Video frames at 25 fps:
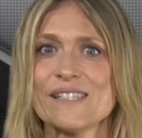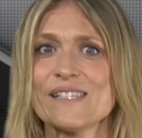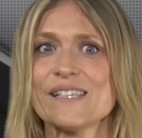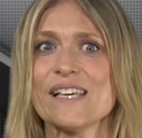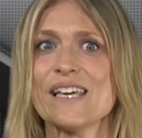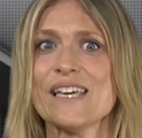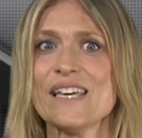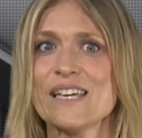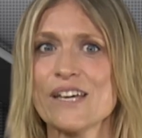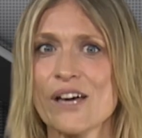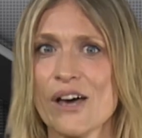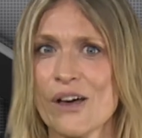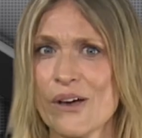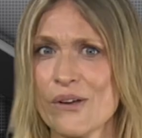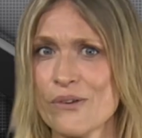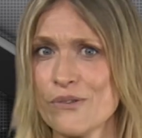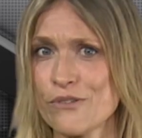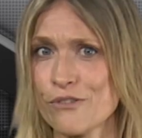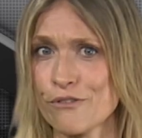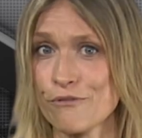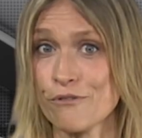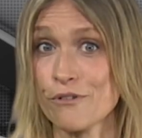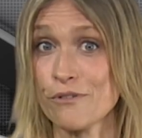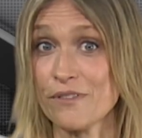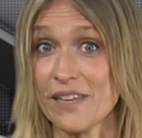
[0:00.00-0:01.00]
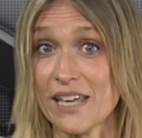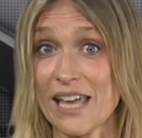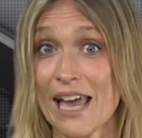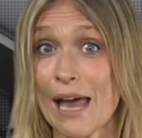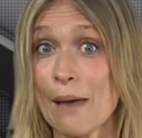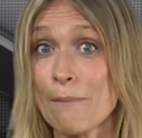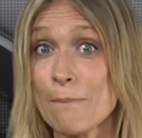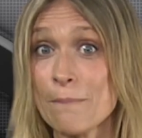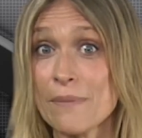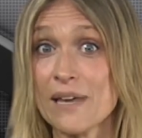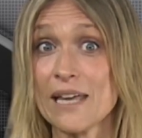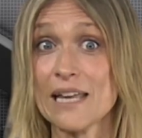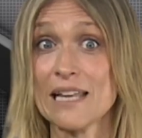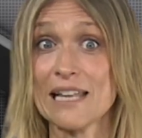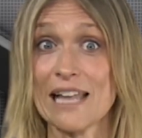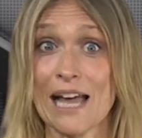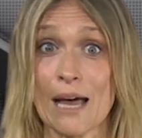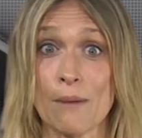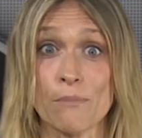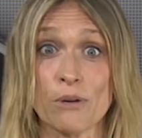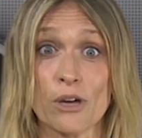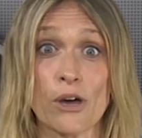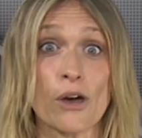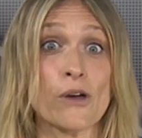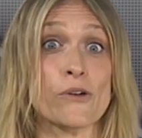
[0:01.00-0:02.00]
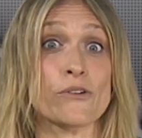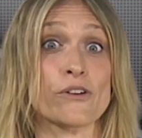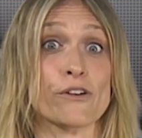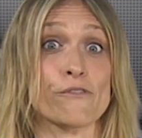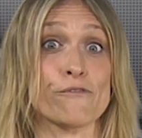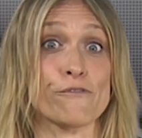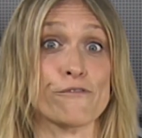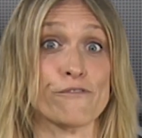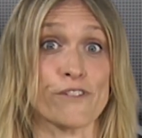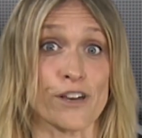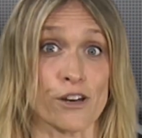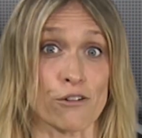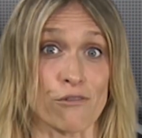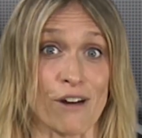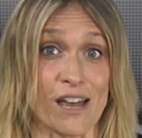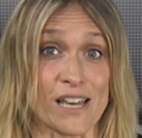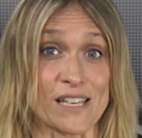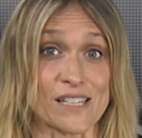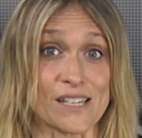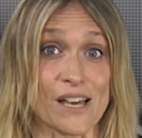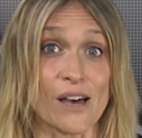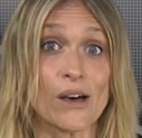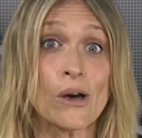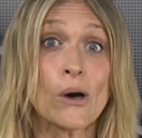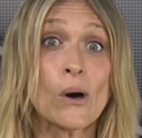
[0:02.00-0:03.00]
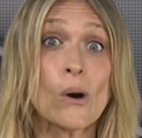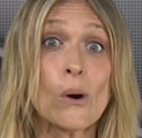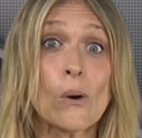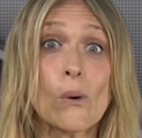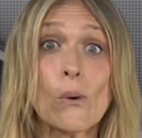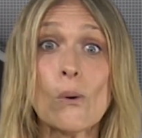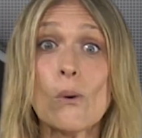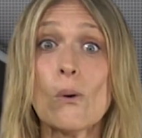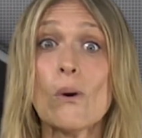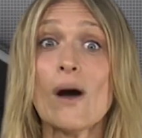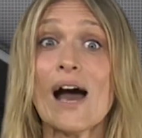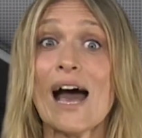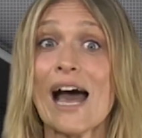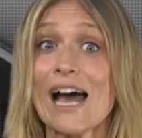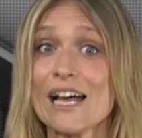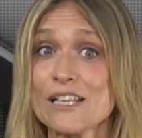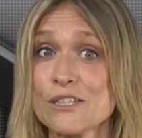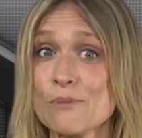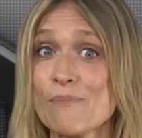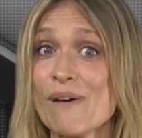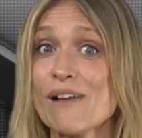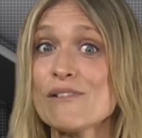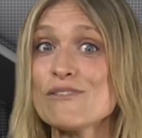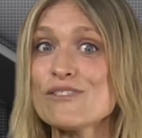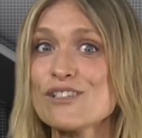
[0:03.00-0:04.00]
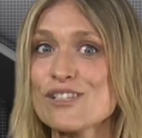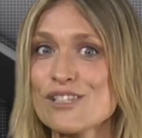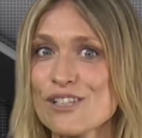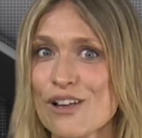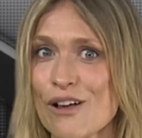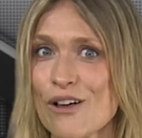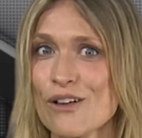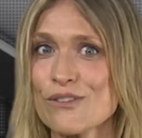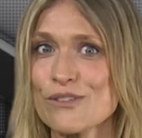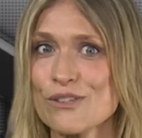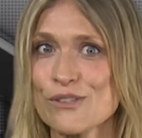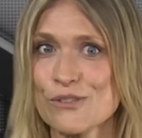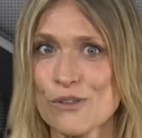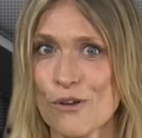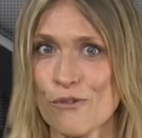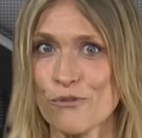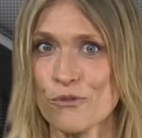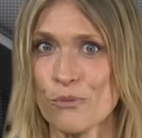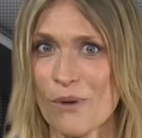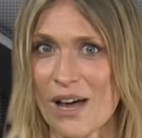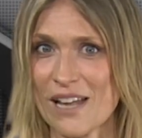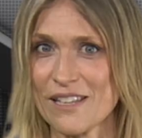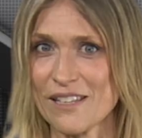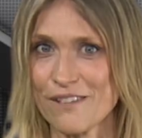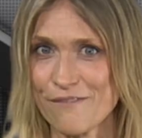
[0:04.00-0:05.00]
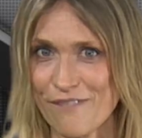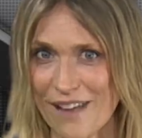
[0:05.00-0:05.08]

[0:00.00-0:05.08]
C code through the MPLAB Code Configurator or Atmel Start software